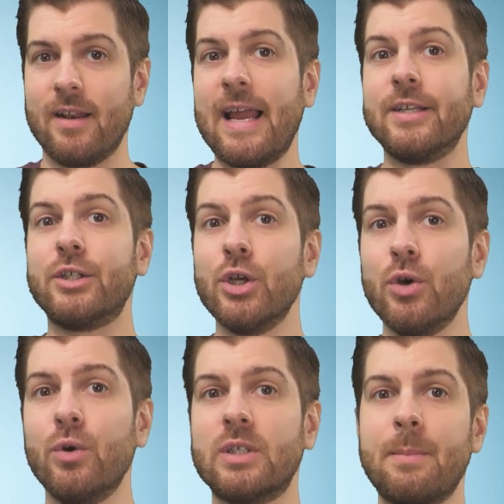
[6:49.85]
and
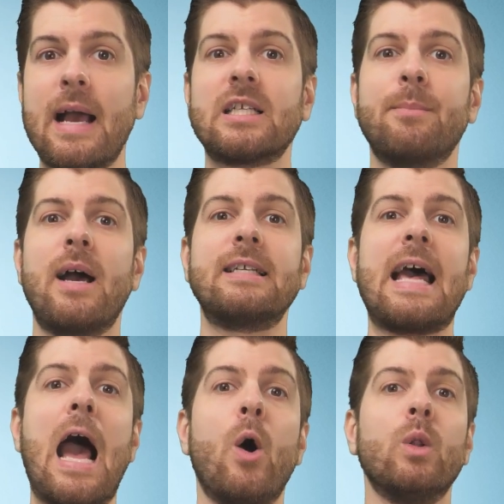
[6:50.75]
2, to maximize
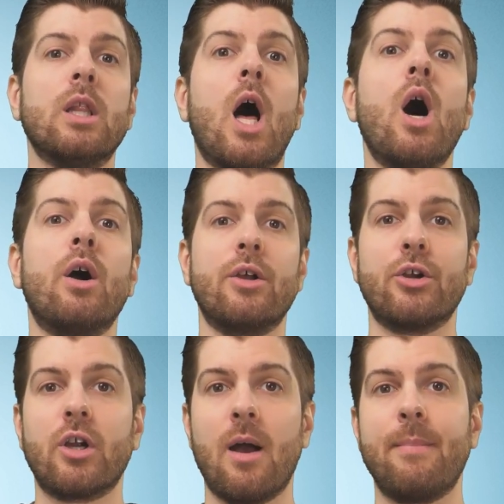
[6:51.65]
how long
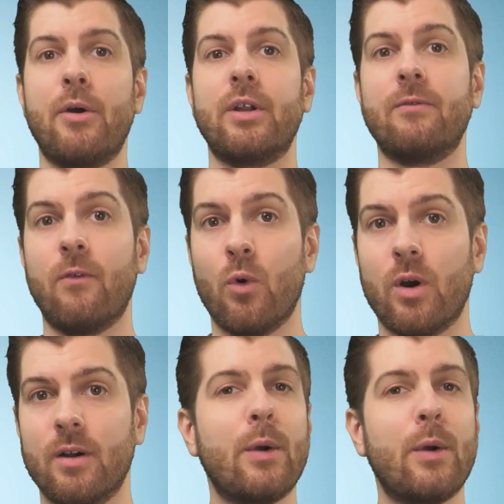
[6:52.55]
you're compounding for.